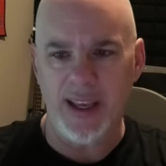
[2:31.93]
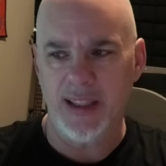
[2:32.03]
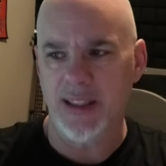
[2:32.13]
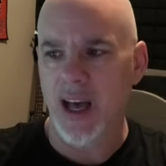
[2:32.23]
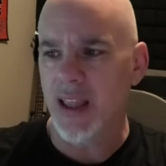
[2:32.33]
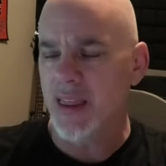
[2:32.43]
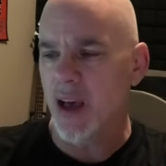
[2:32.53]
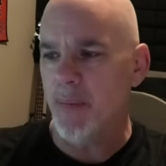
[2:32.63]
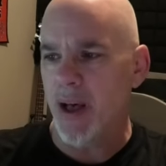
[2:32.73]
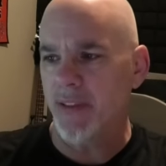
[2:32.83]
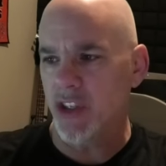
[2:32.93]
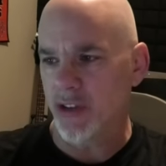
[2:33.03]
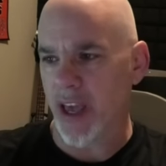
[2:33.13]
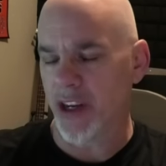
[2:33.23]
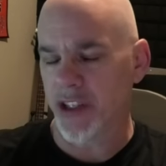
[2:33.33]
It's not about the
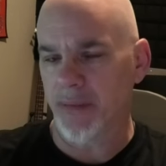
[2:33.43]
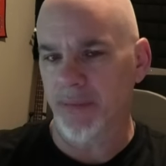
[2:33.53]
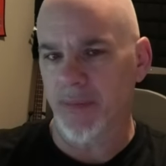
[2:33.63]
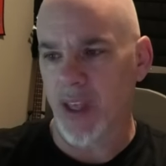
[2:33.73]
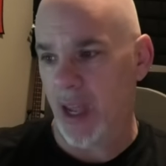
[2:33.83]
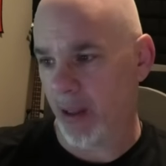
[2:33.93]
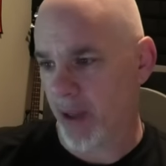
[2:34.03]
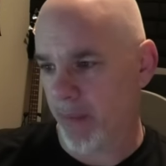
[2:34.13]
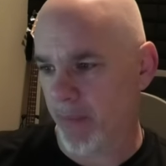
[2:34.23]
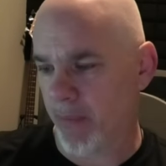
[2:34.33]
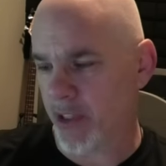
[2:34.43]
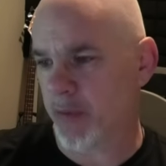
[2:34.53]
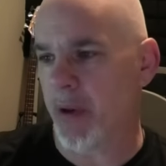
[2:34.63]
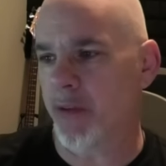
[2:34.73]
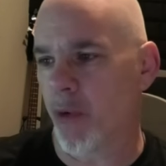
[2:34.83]
strategy. And I'm going to
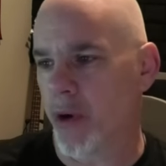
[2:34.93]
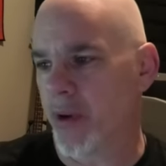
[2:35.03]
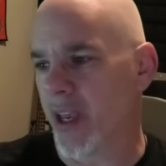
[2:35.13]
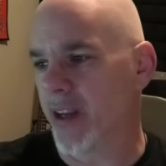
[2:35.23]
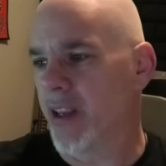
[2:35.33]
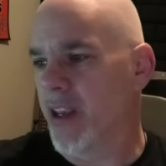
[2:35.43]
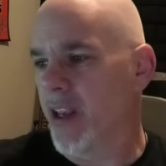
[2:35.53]
speak for you, Ken.